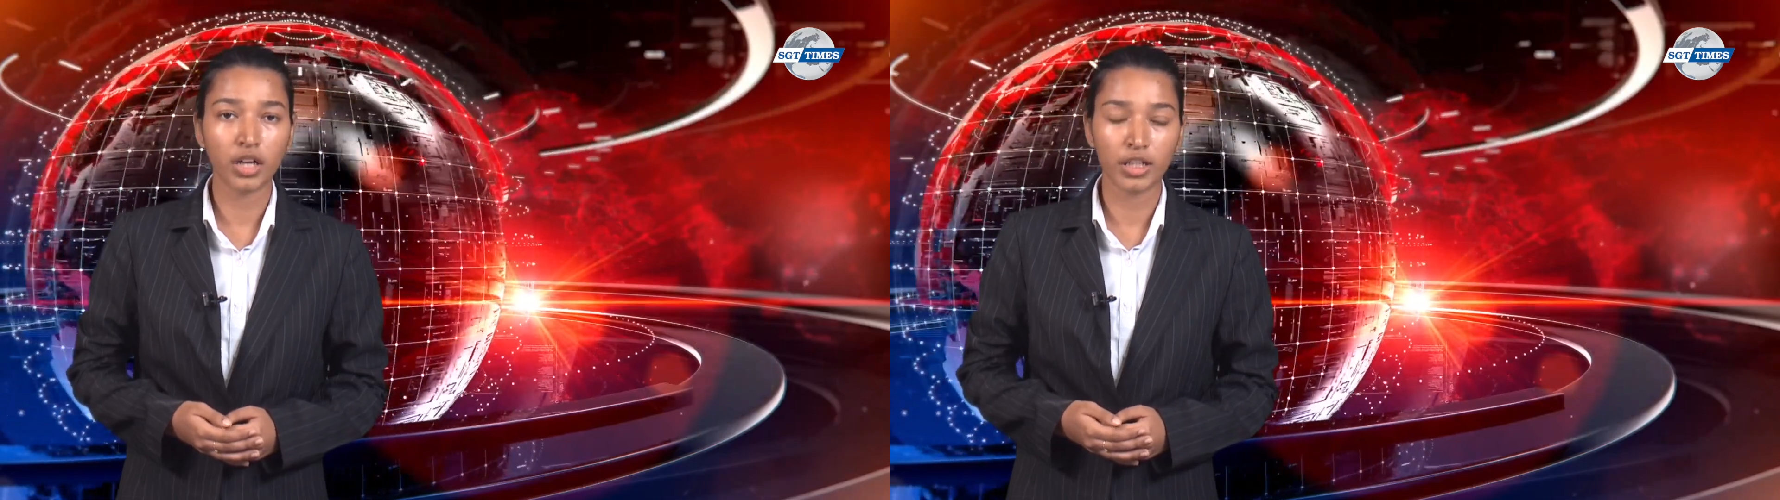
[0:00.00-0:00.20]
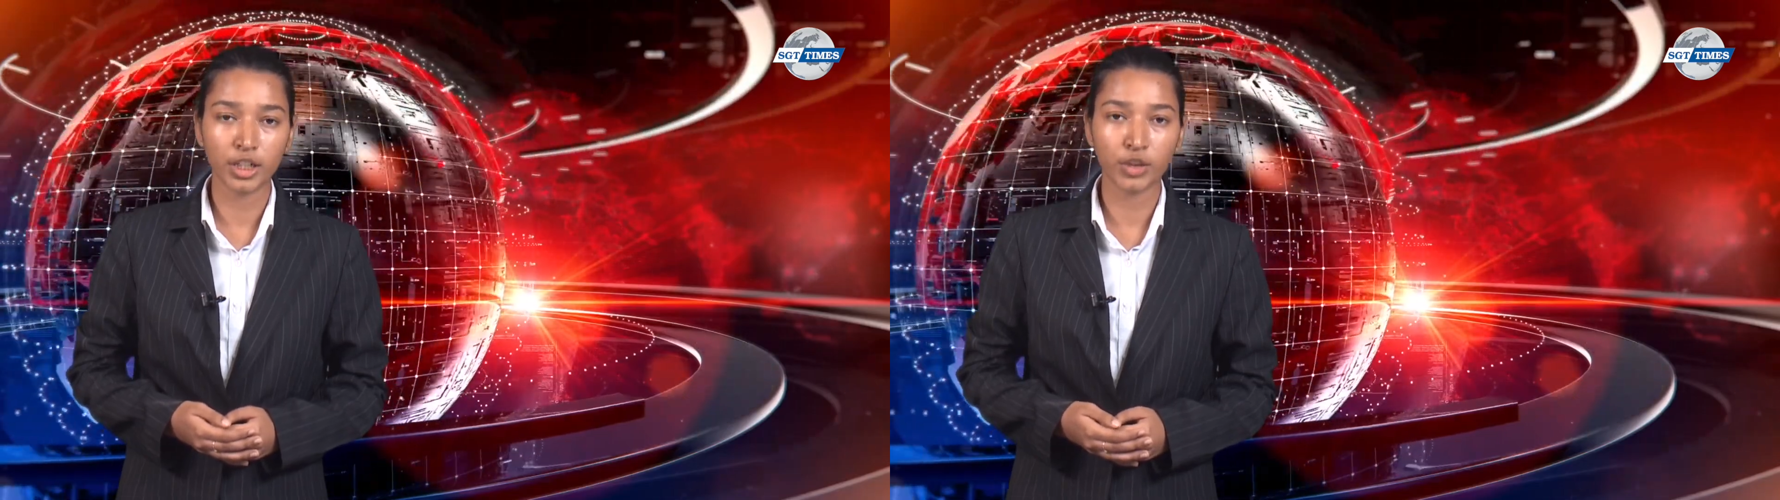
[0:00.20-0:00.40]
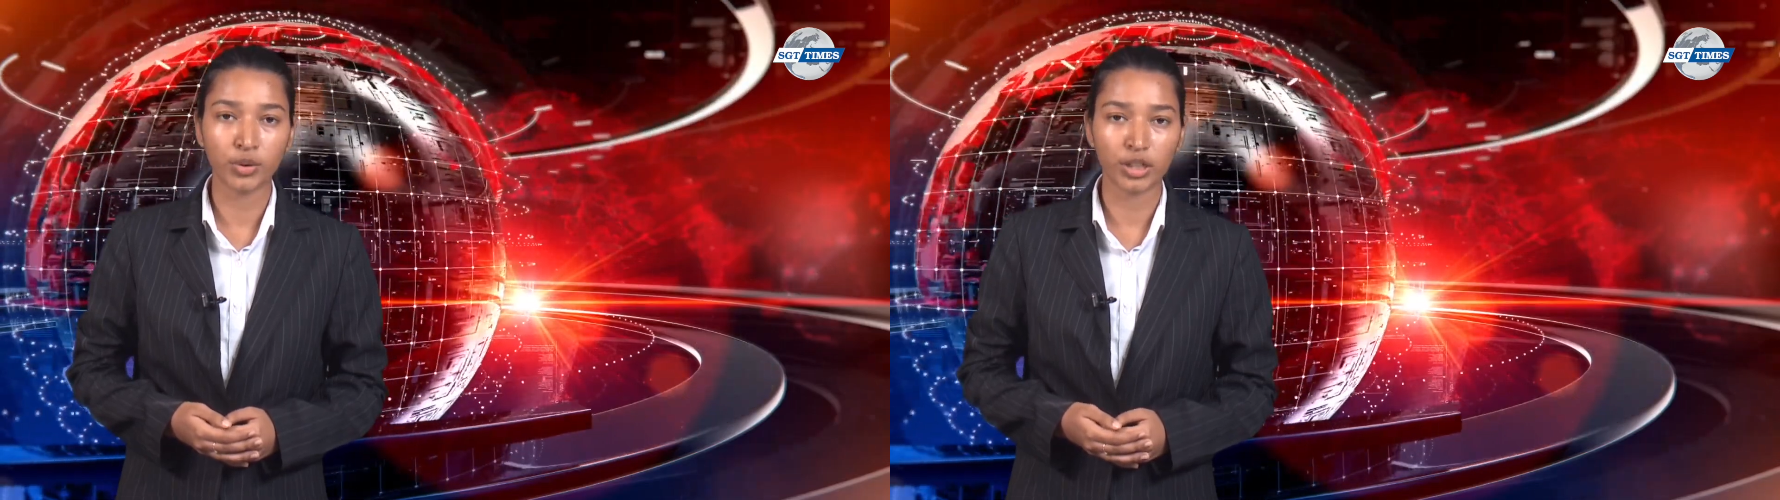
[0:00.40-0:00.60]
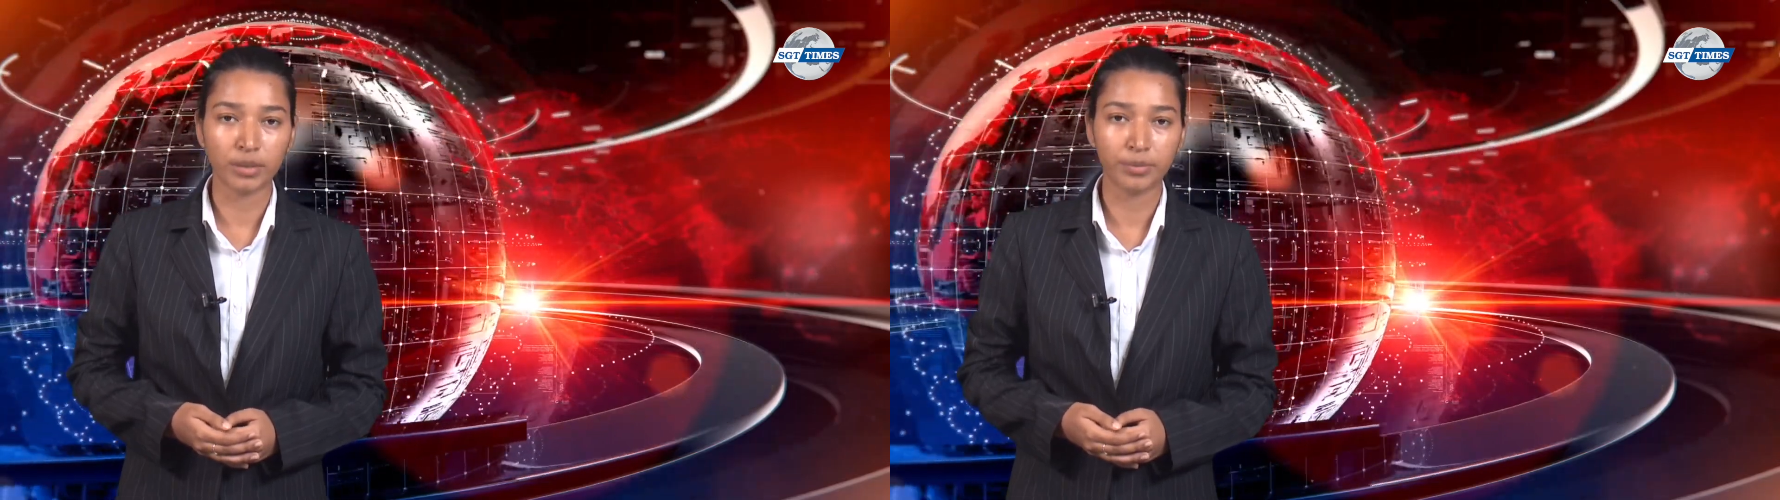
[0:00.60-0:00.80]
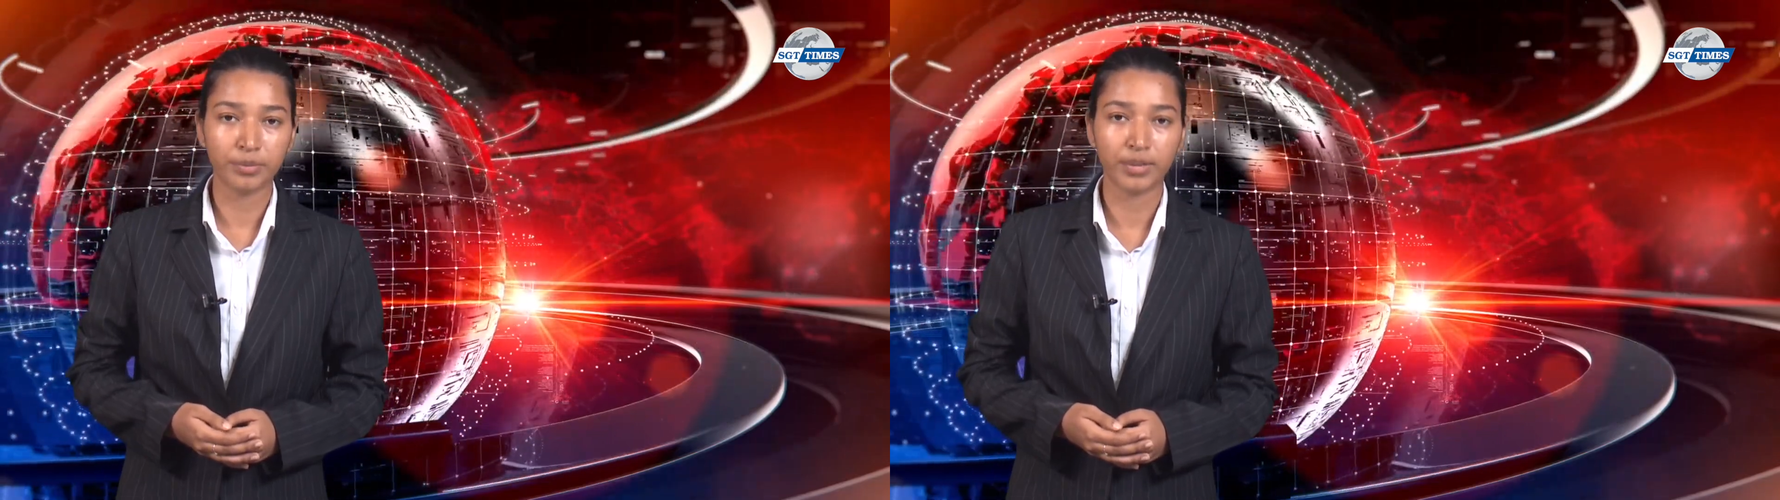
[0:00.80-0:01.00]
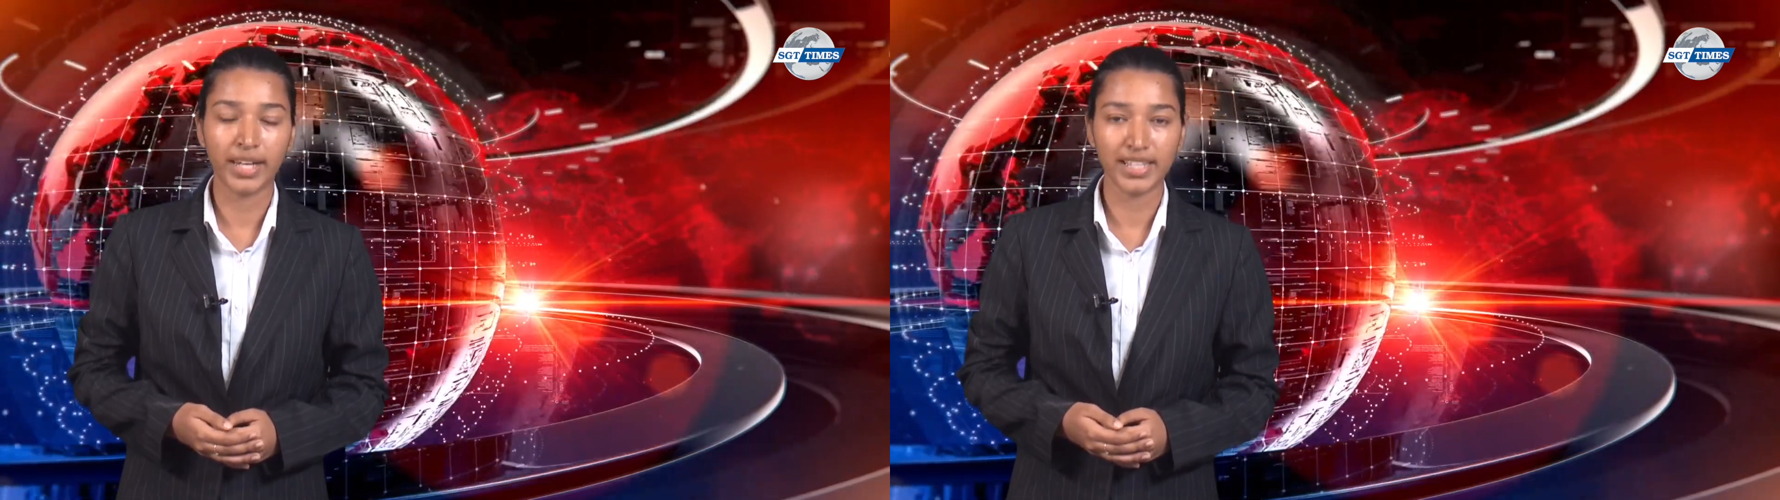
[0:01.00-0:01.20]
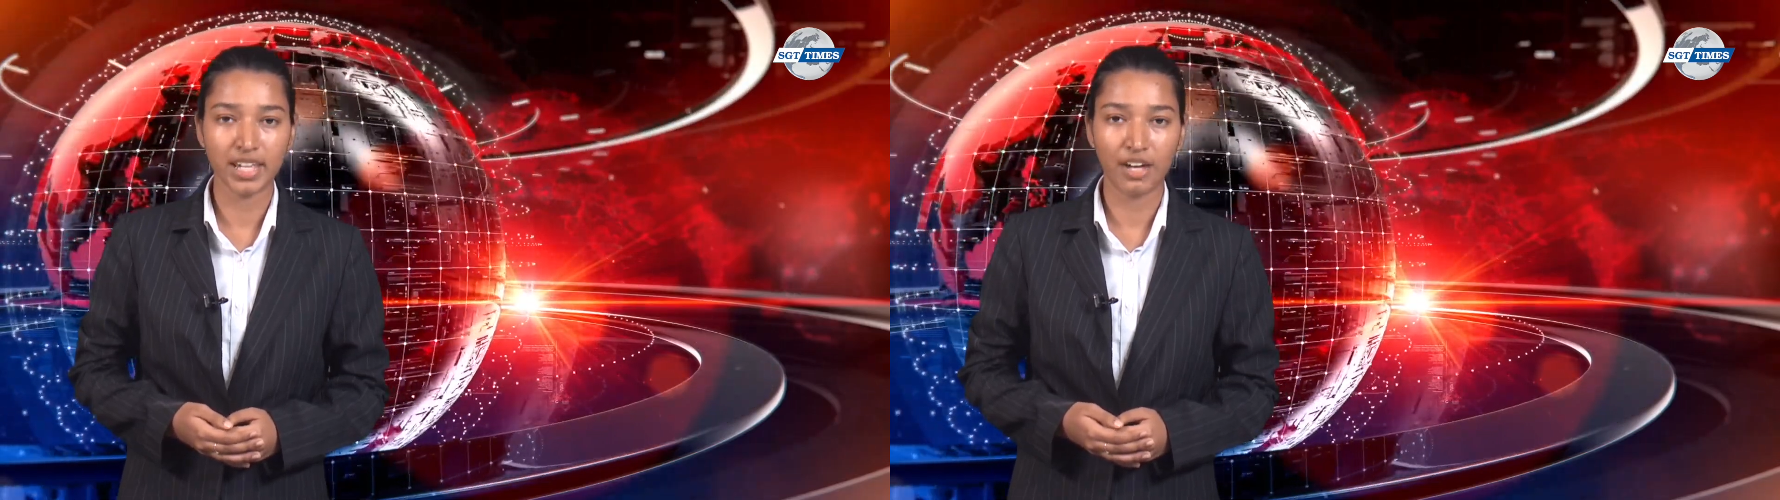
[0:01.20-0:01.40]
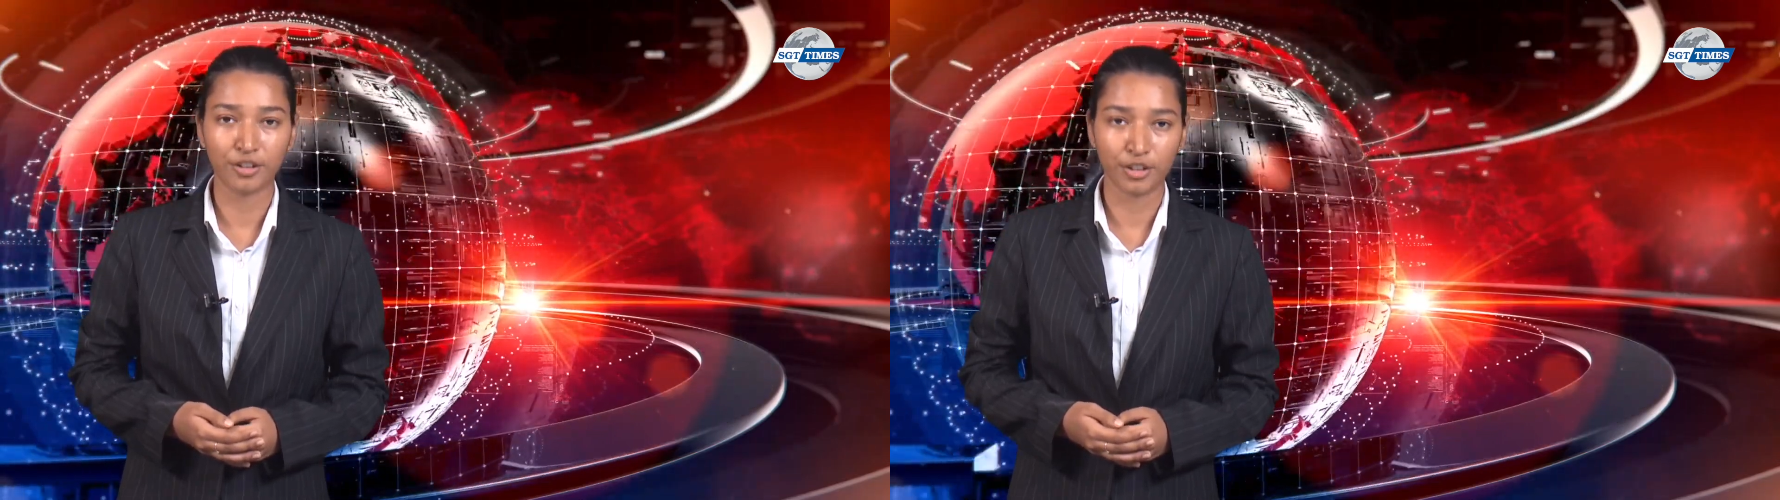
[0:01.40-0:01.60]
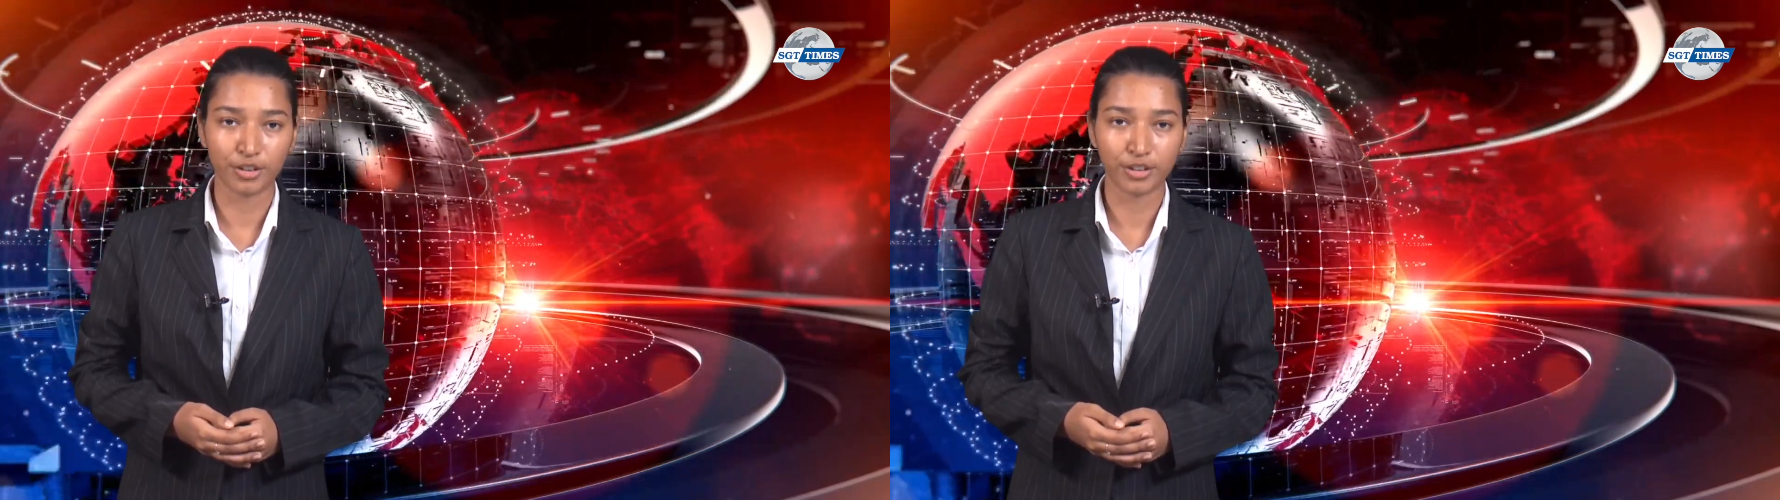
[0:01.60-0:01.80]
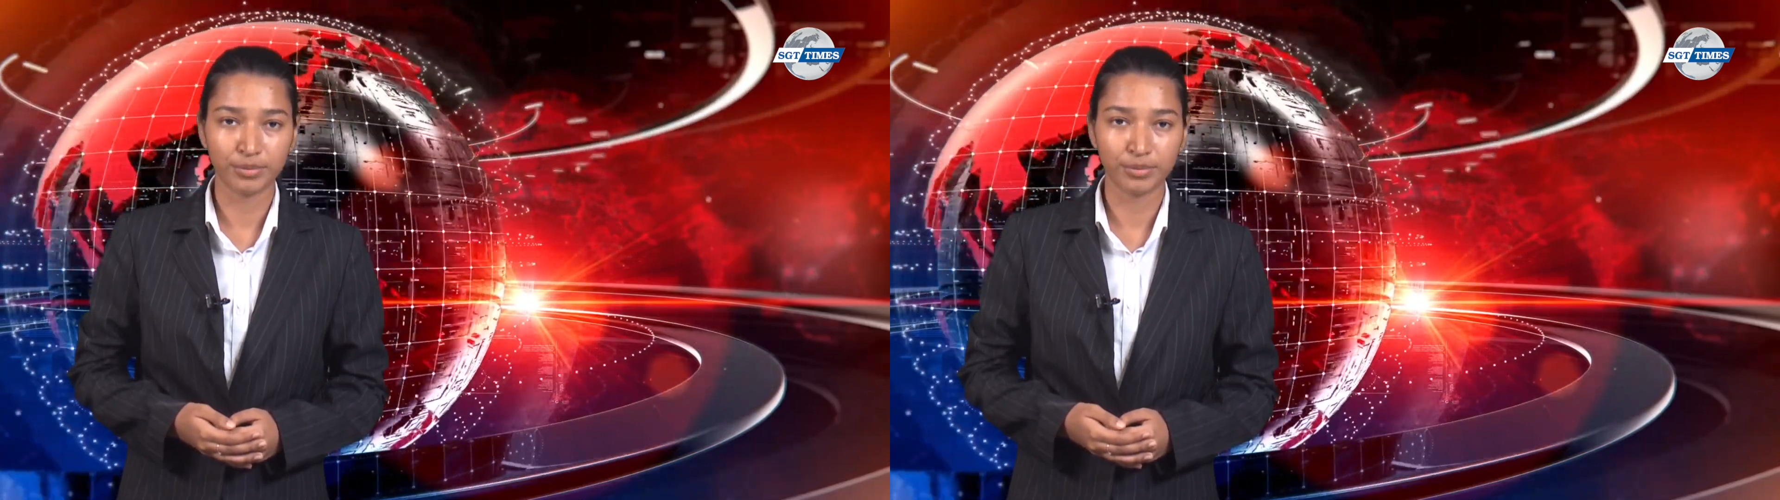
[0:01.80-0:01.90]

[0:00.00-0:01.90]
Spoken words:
Anil Kohli. Let's have a look.